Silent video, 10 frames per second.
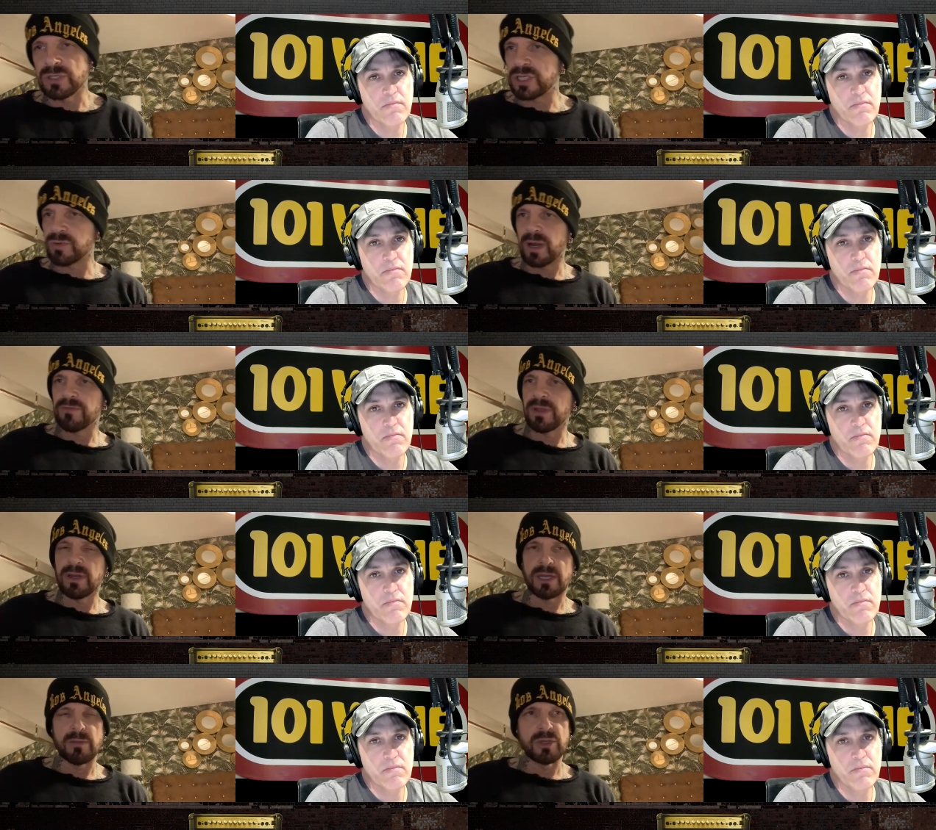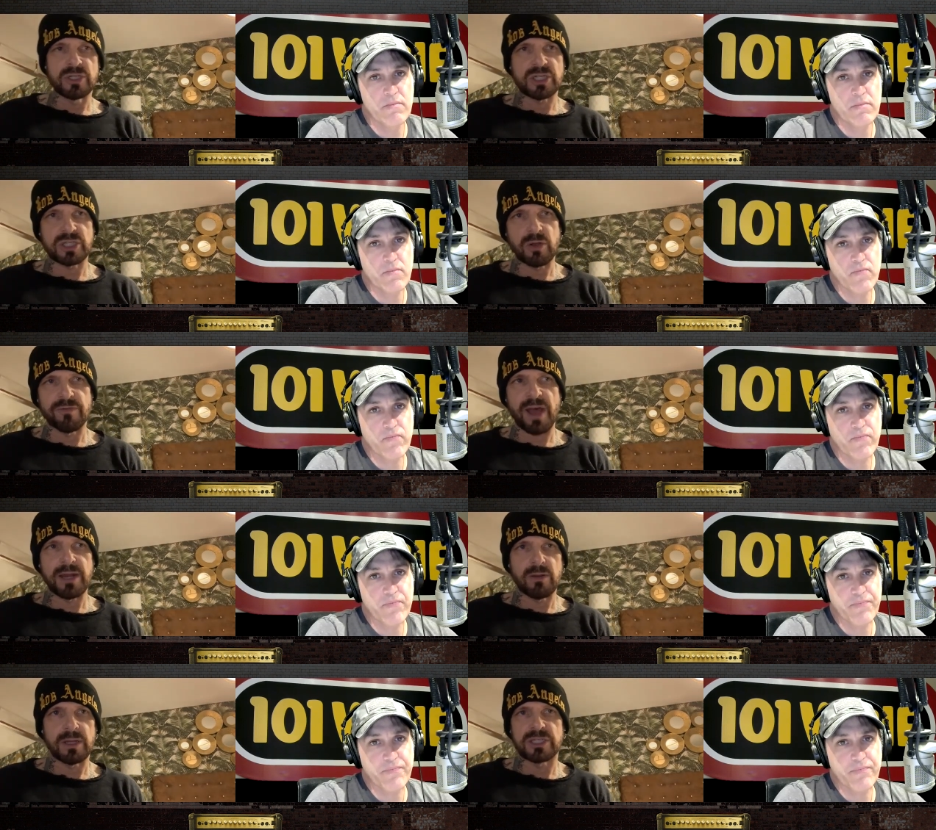Speaker 1: music's relevant and the music's still
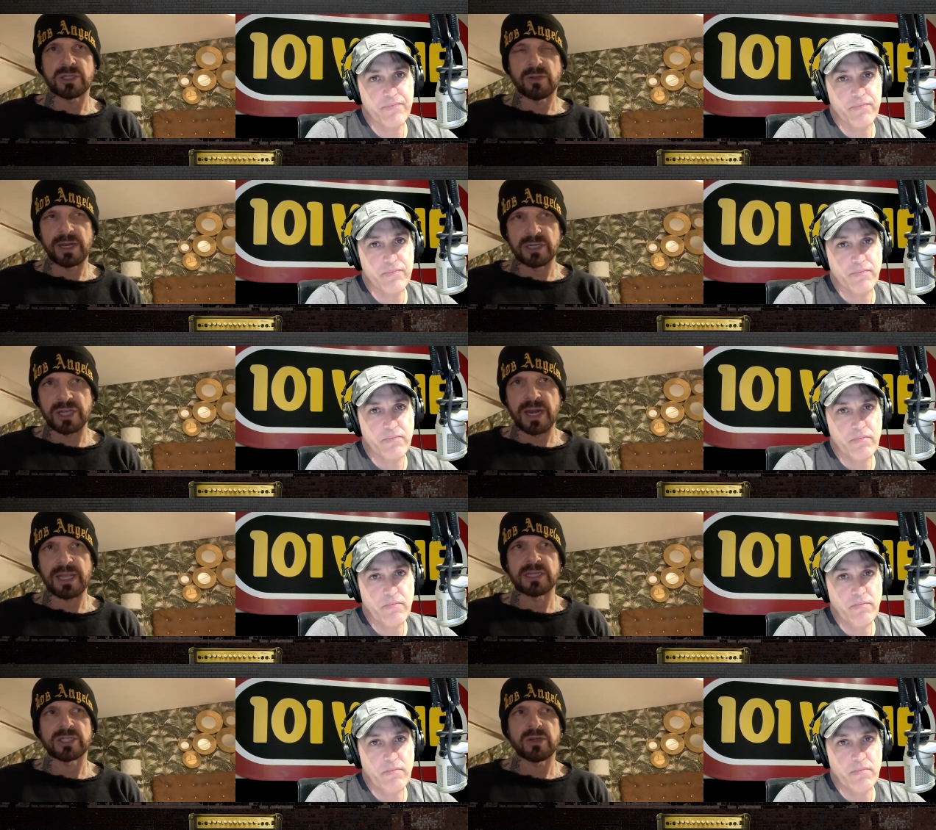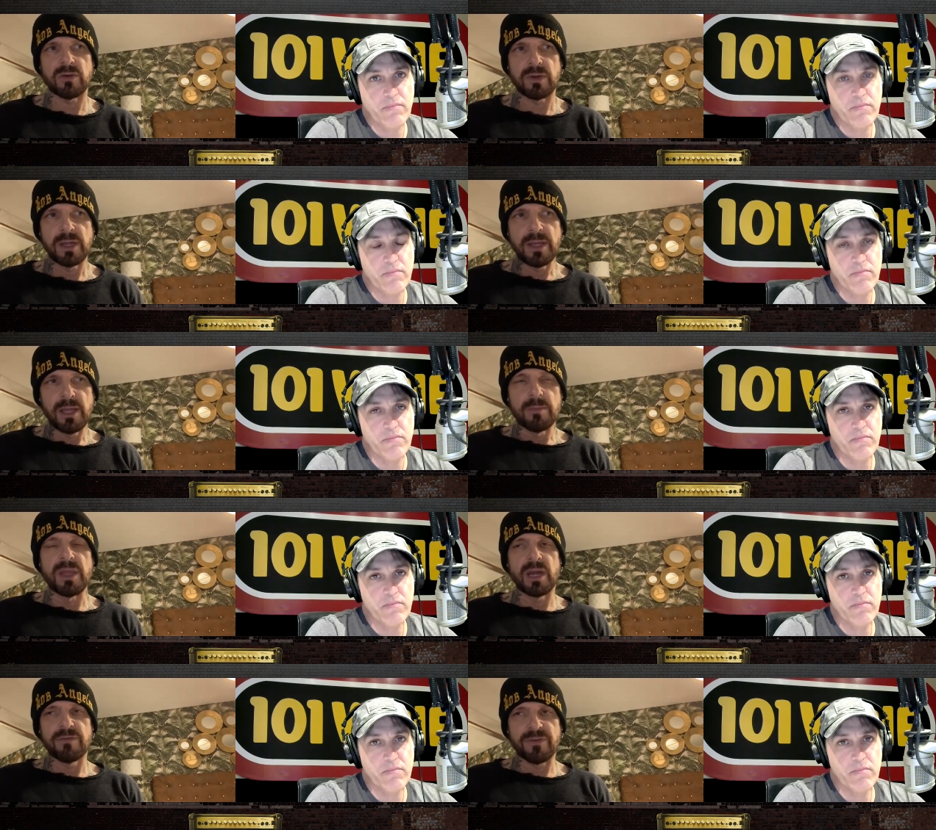vital and still energetic and still
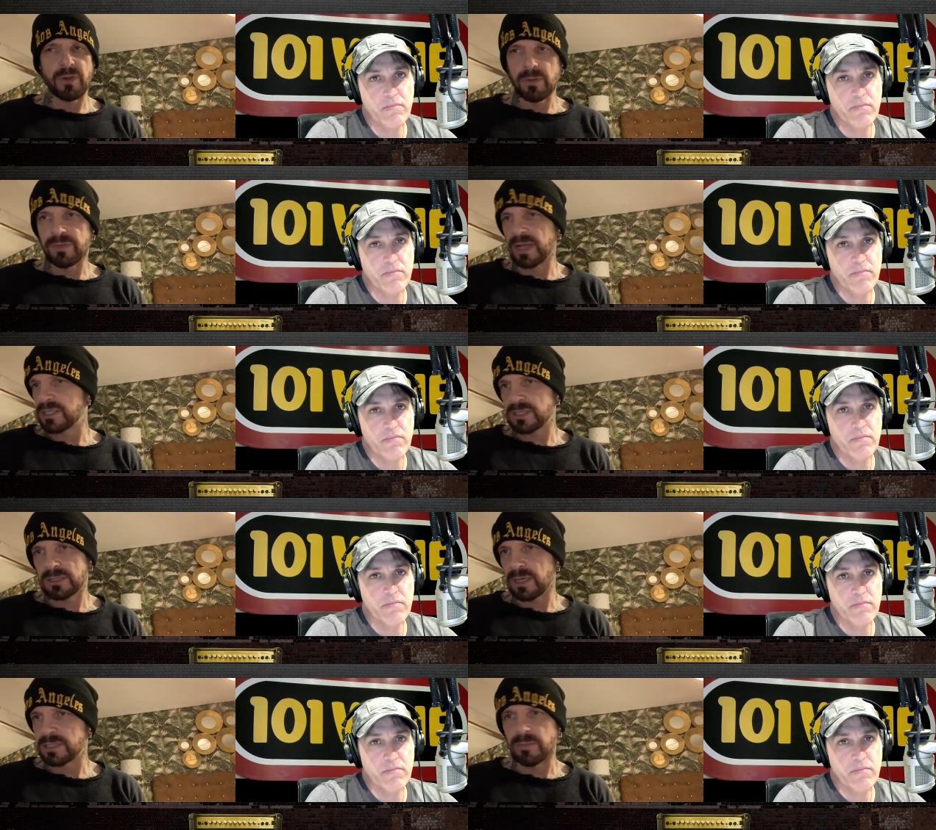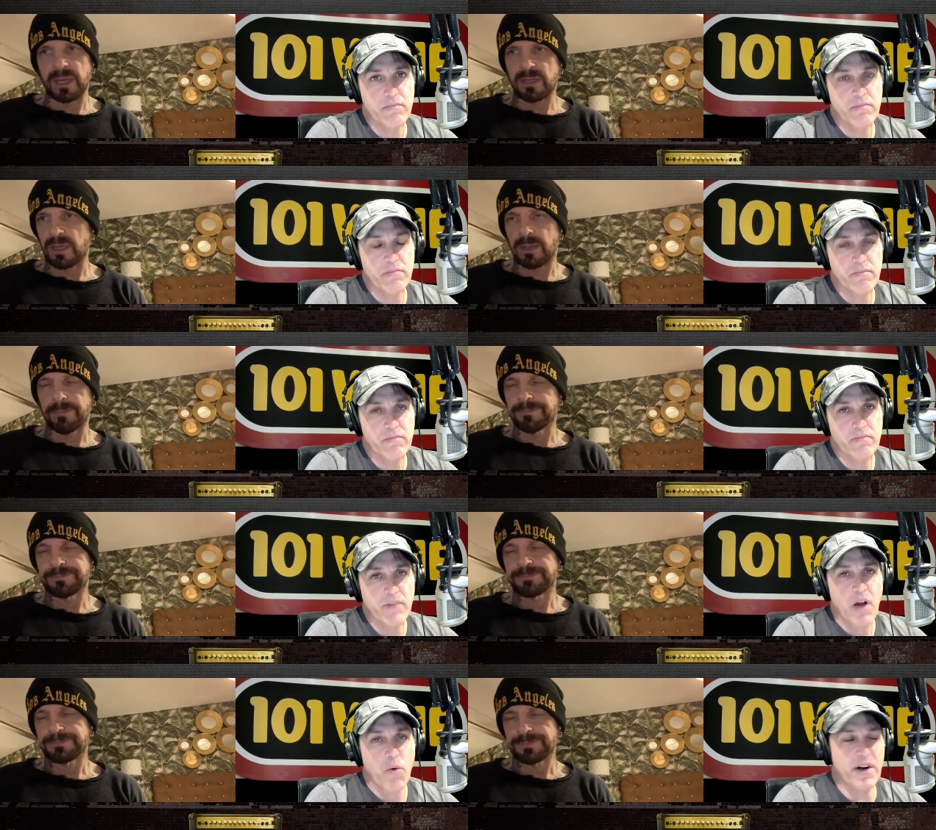meaningful that's that's the main thing
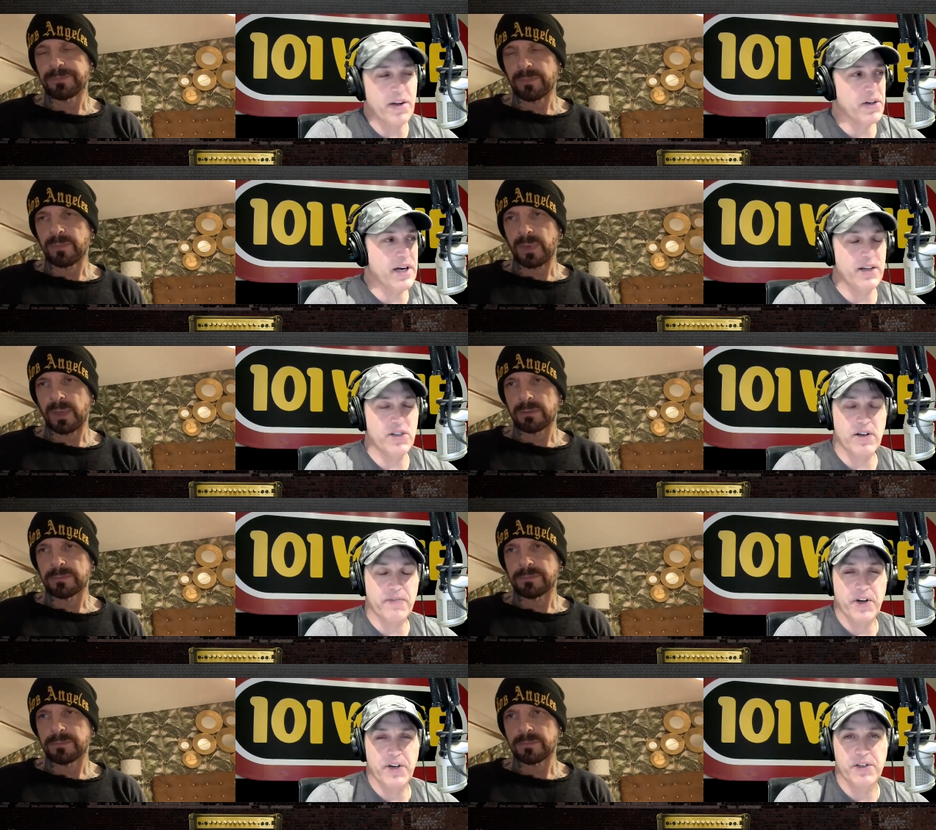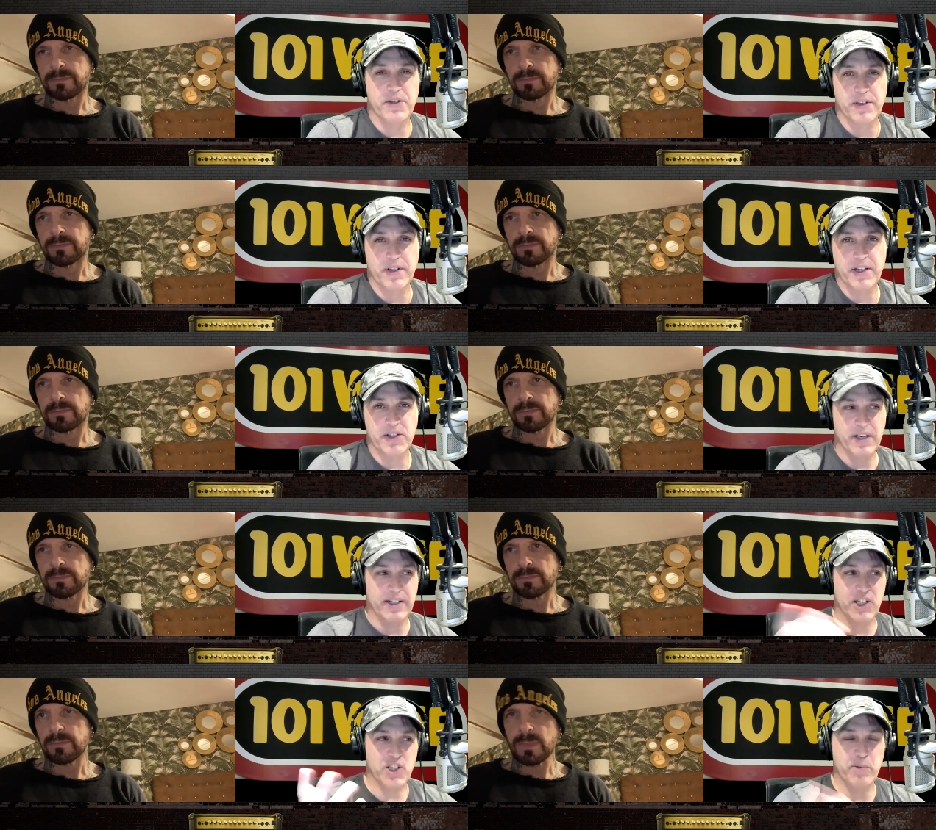
Speaker 2: what other kind of stuff are you doing like you said you
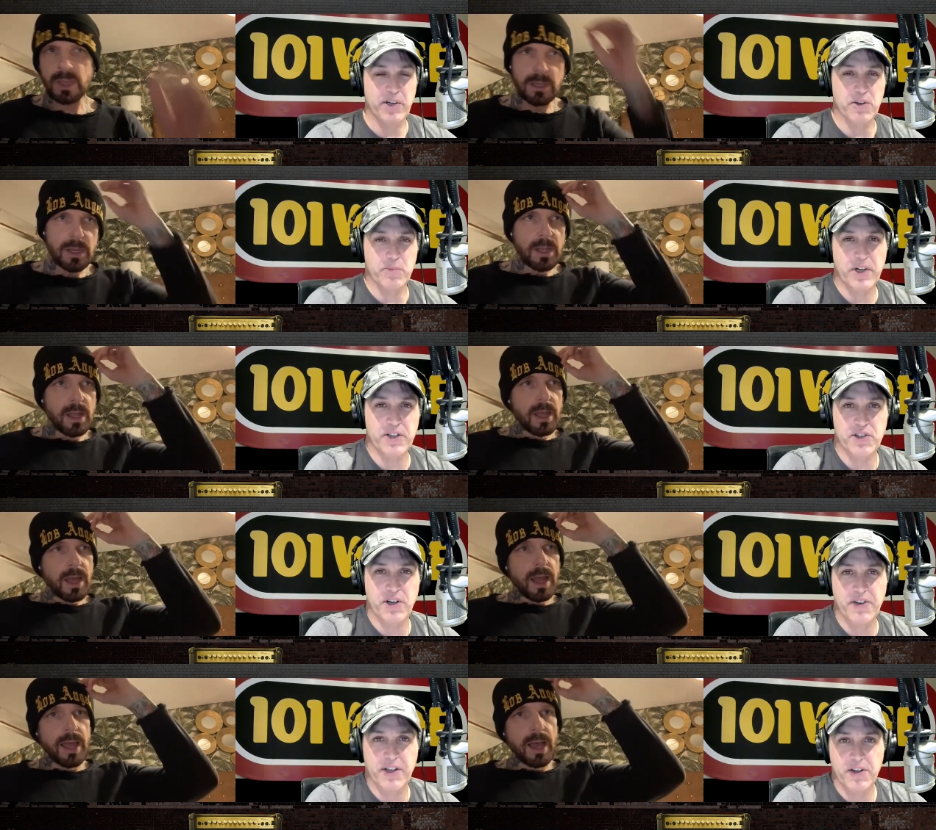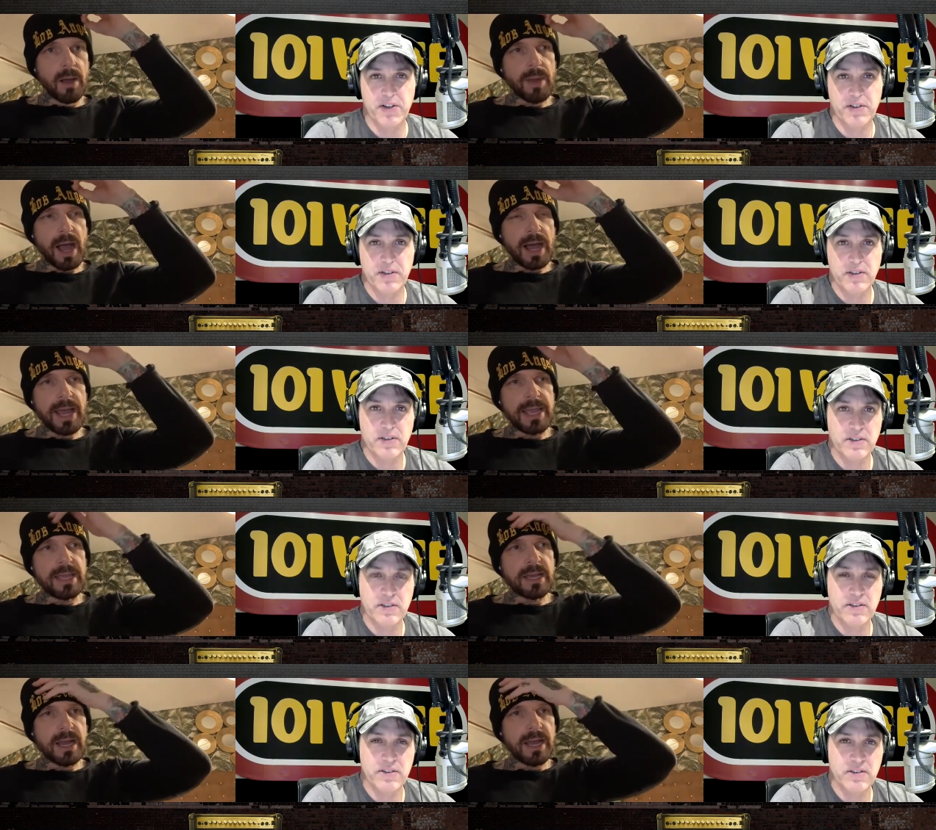guys spin other plates. is there anything um
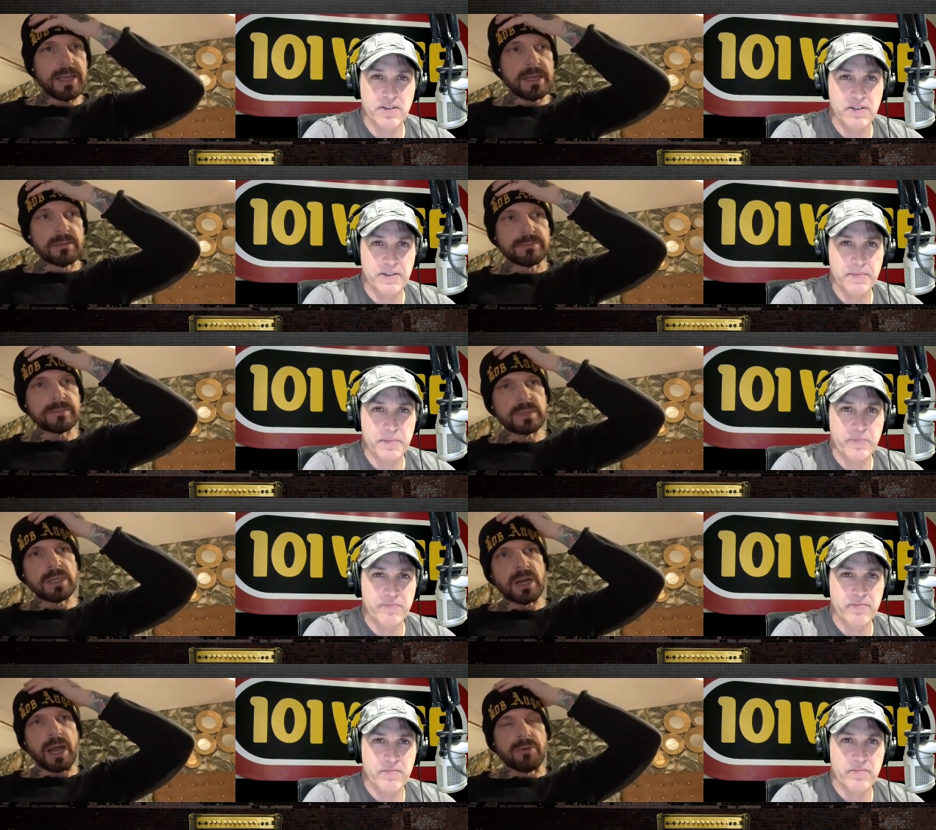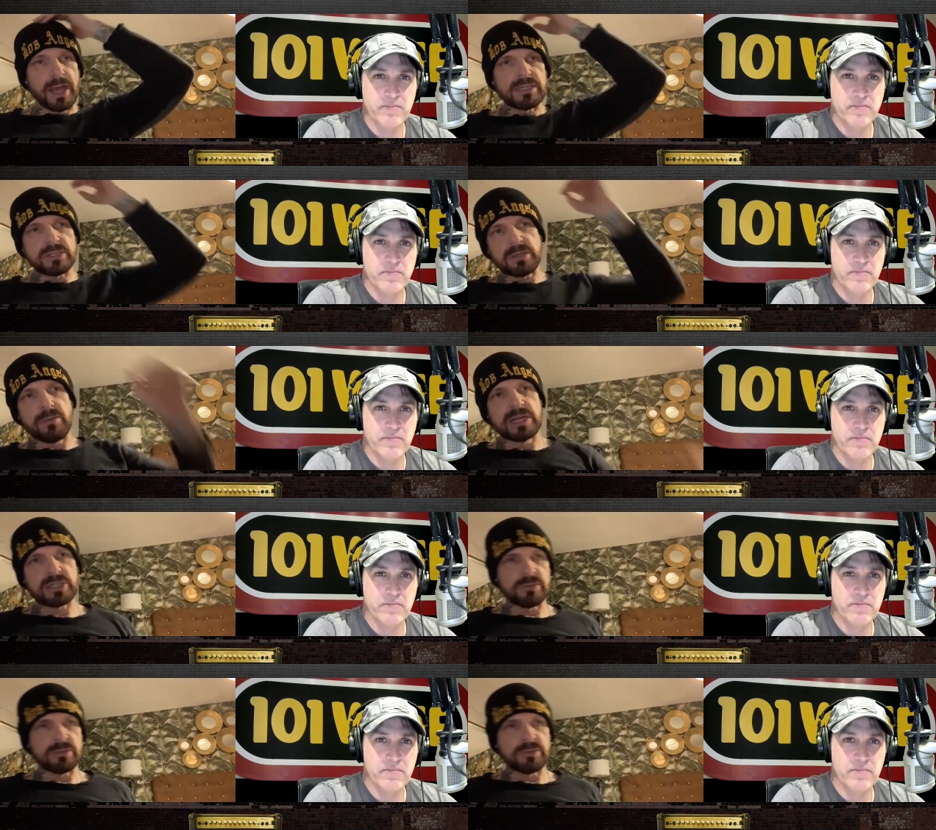
Speaker 1: i i um I write I write